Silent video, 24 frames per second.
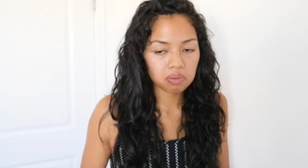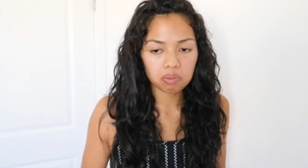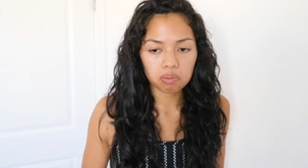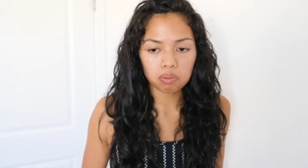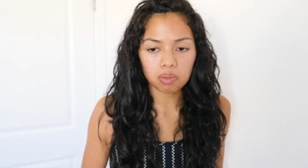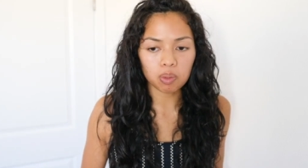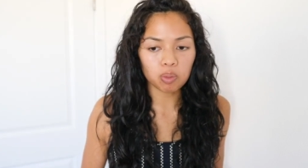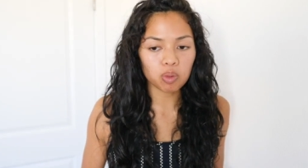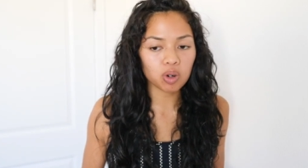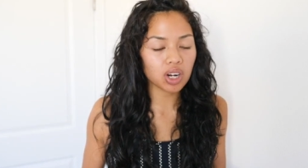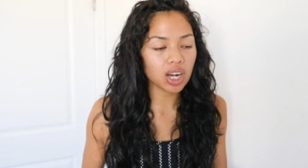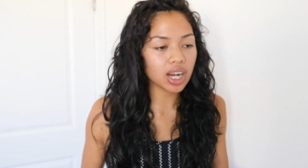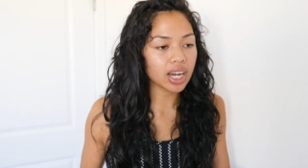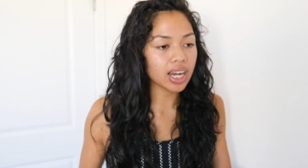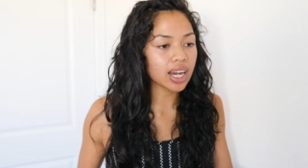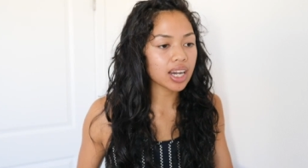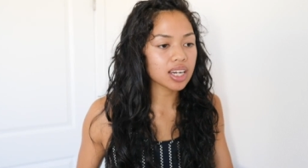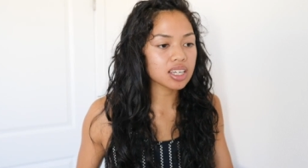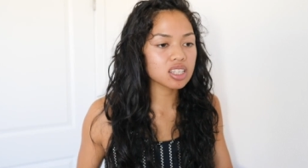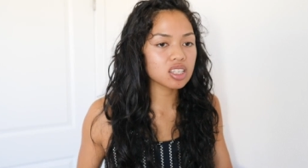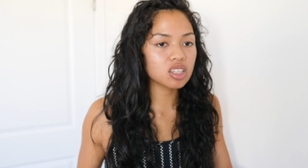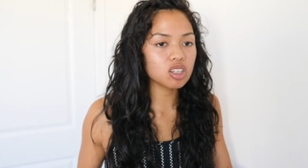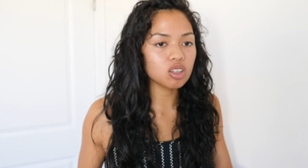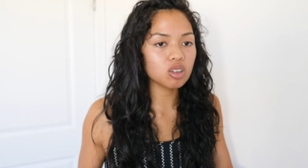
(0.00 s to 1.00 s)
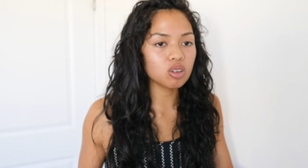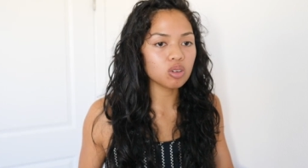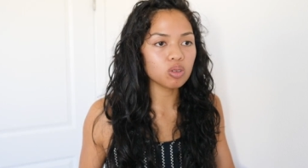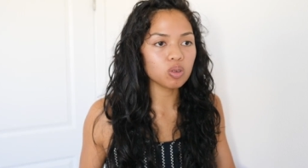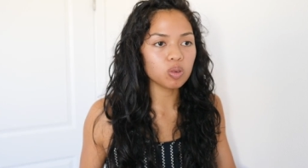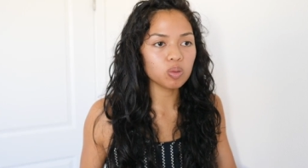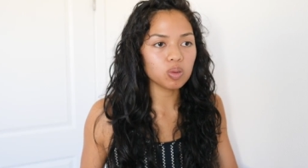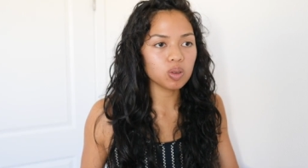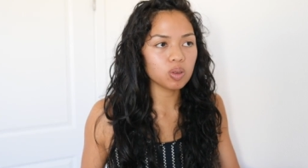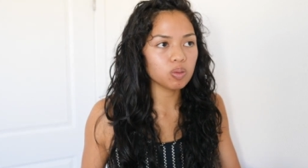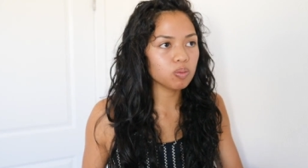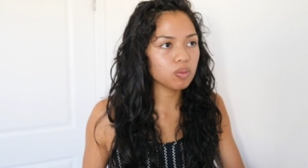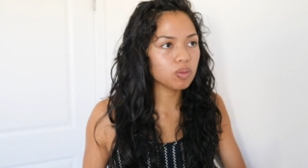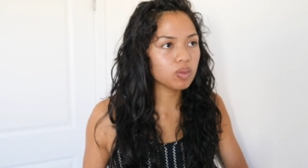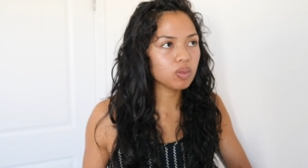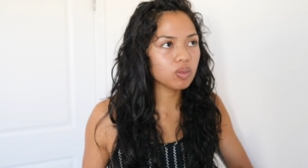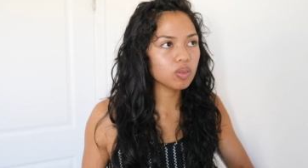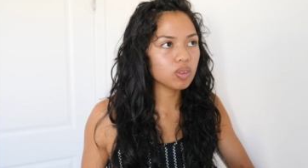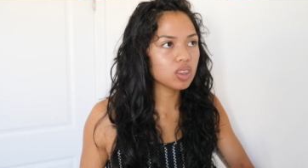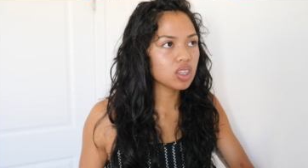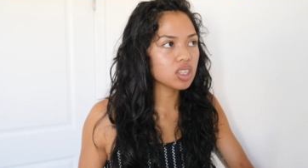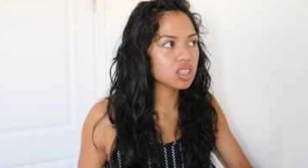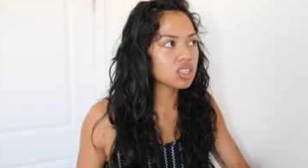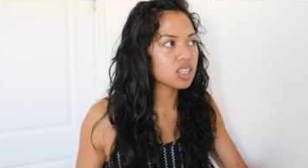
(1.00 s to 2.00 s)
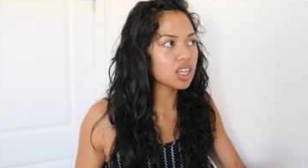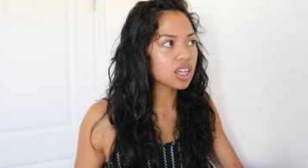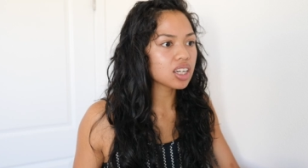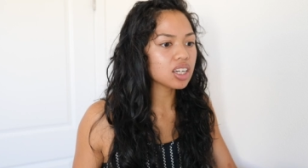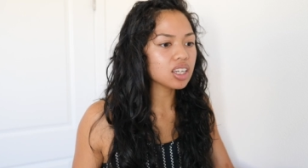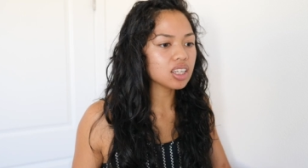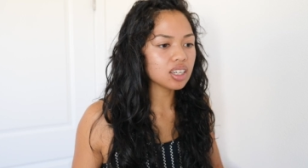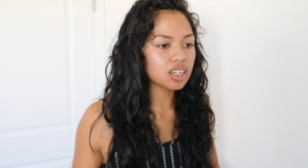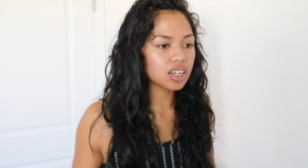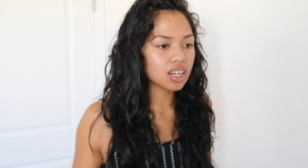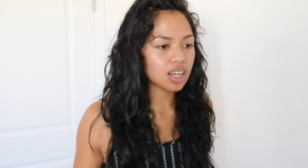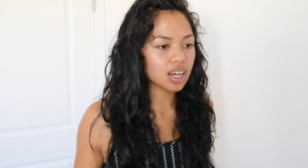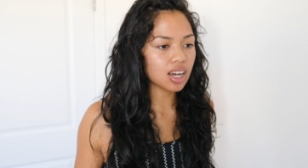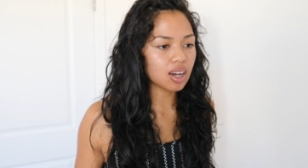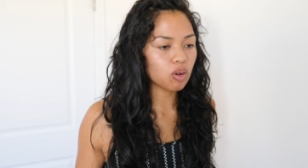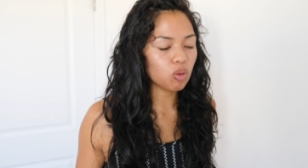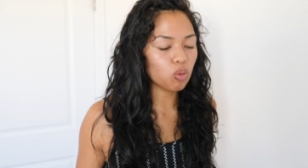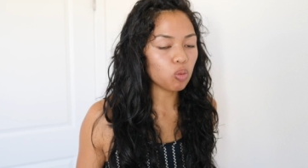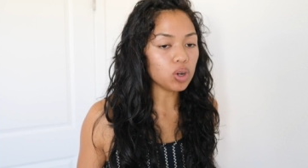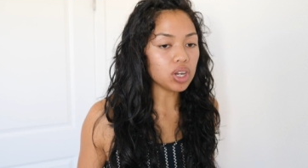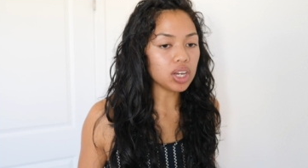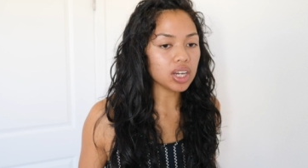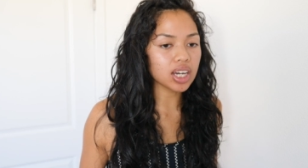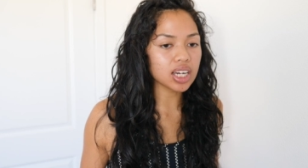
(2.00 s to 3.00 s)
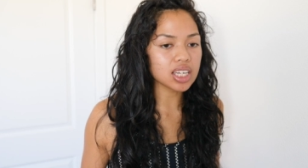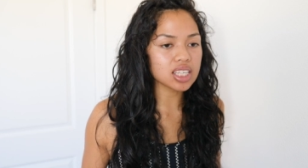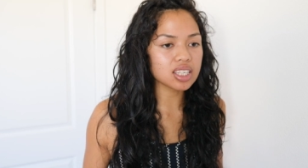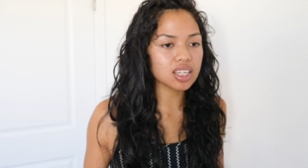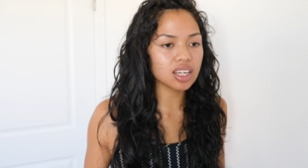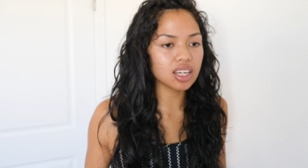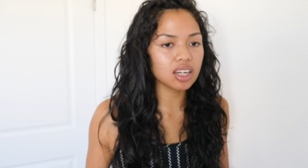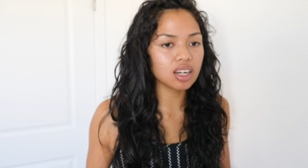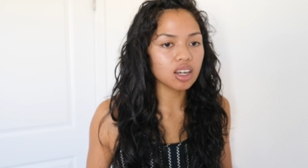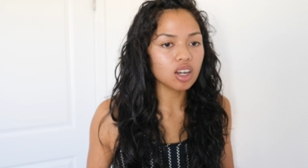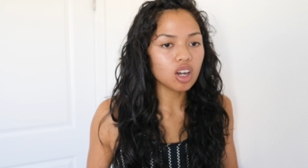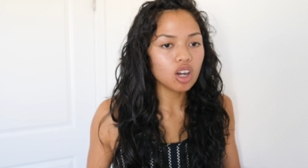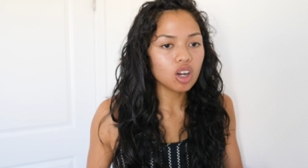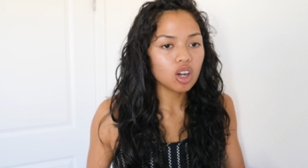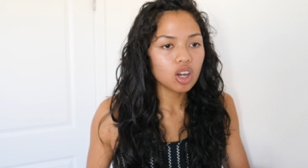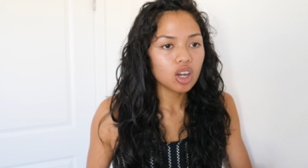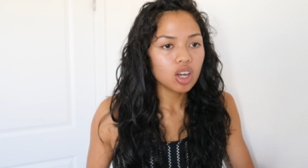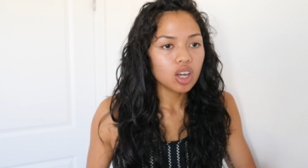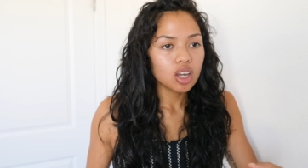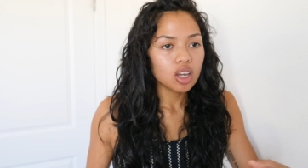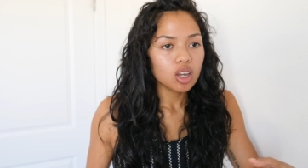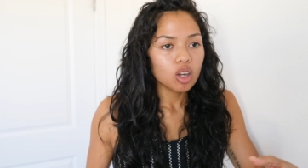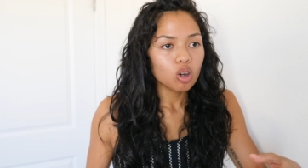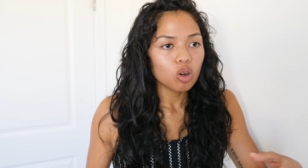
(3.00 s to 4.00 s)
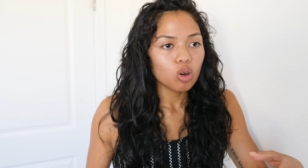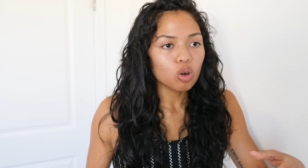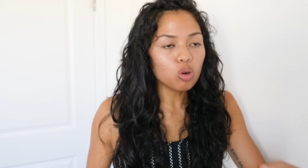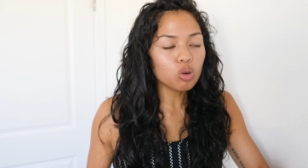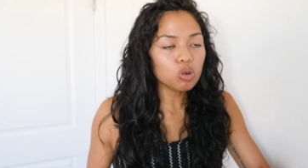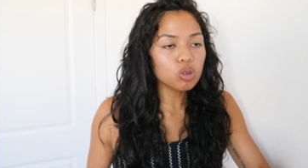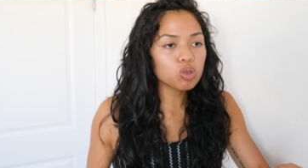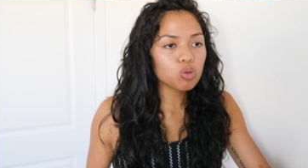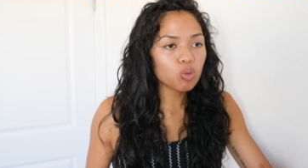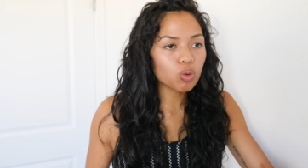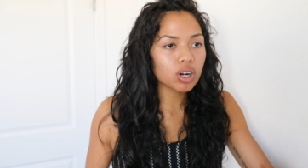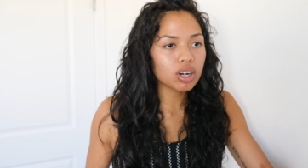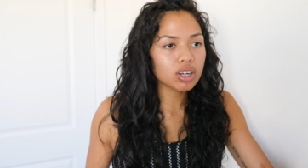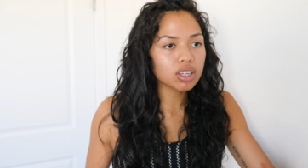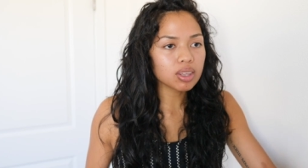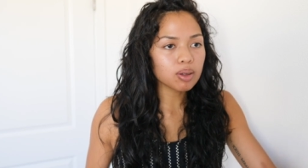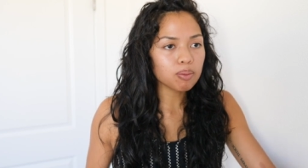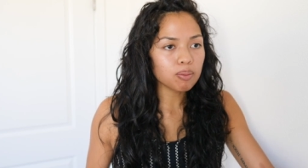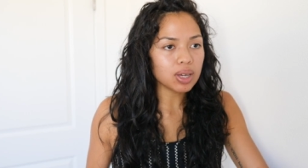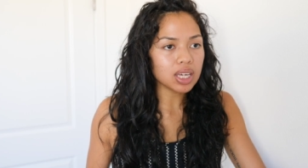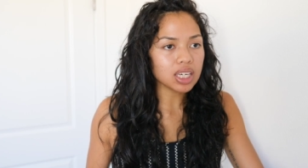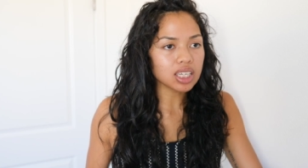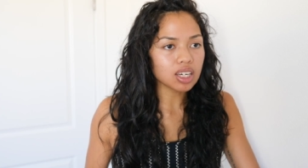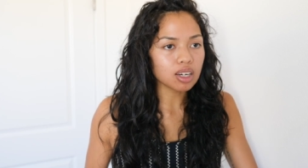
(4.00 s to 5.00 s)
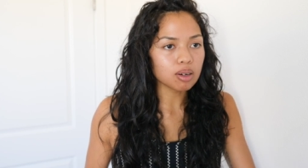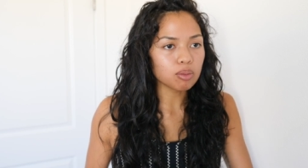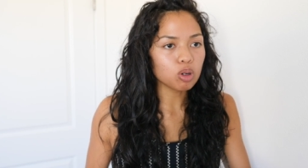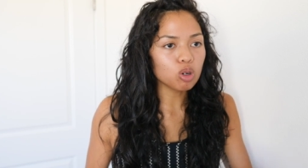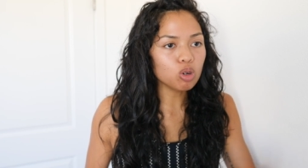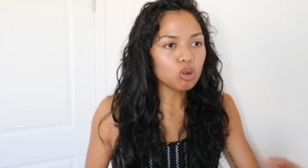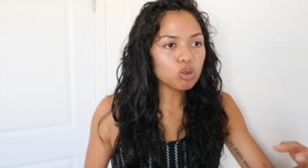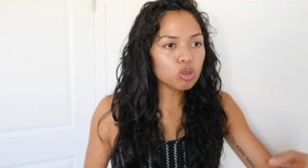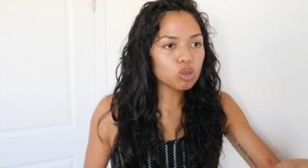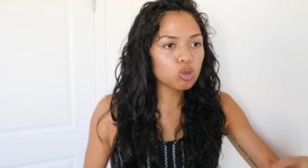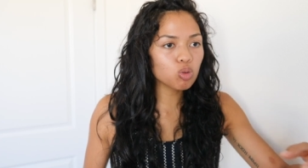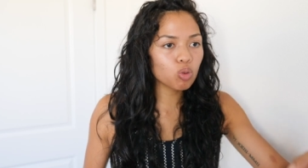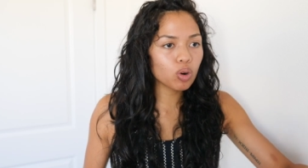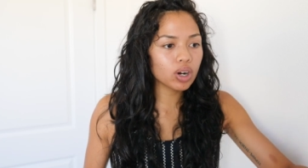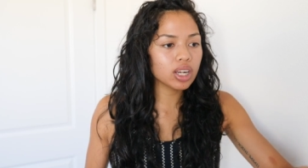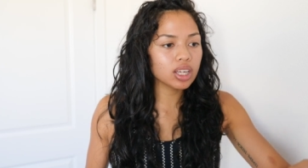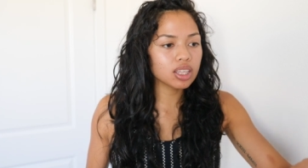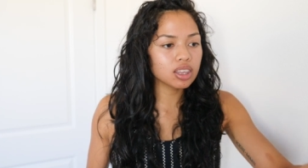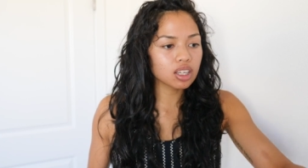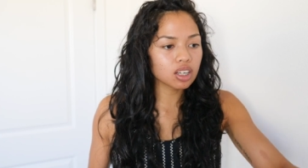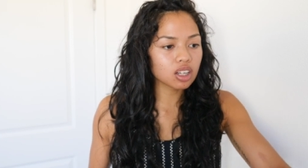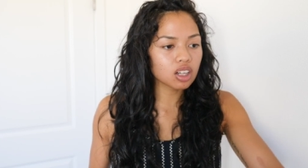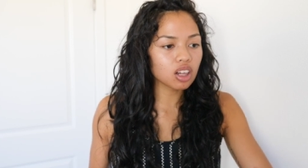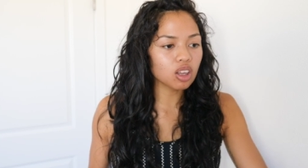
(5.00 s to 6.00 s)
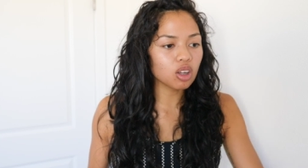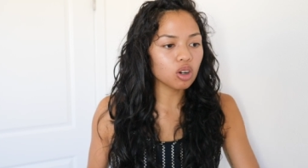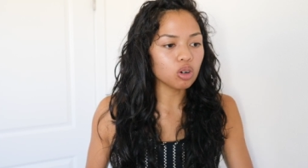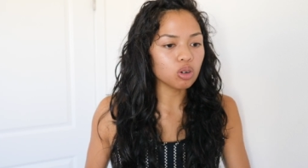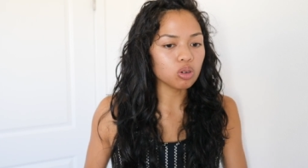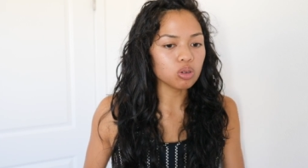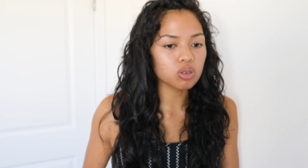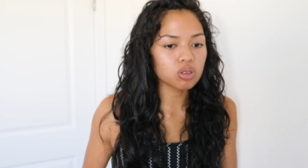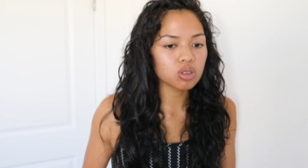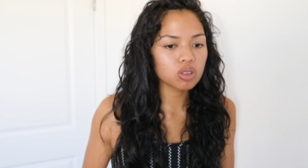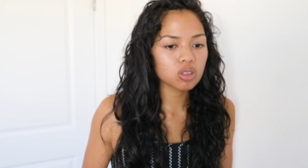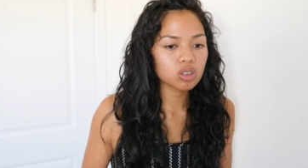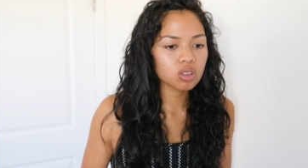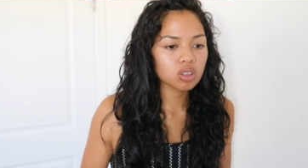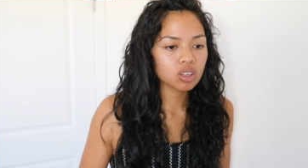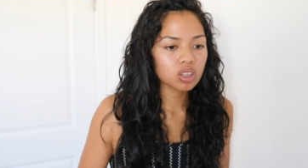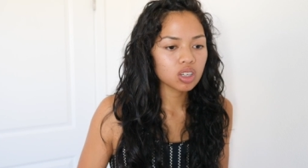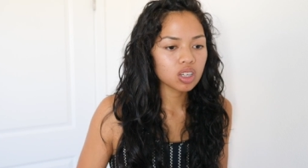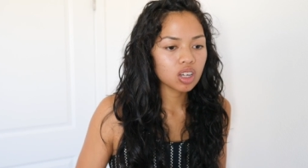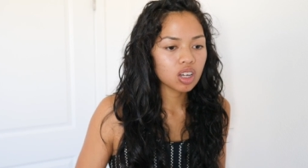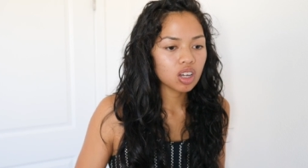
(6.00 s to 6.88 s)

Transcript: Remember, I asked you the second week, I said, who's wearing the makeup? Who's wearing the clothes?